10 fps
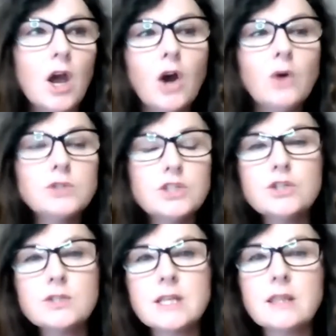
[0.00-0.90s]
Oh, did you
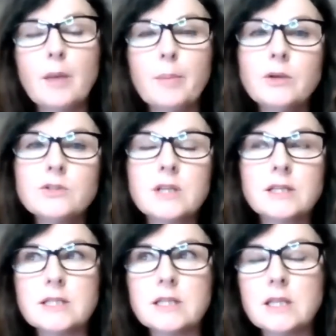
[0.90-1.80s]
see that post I
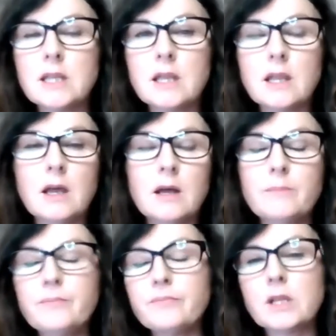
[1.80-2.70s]
did
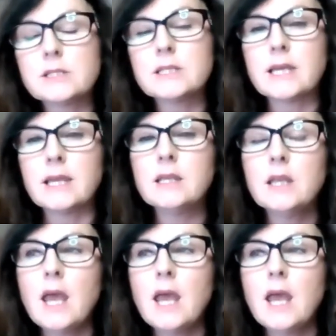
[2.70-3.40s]
today?"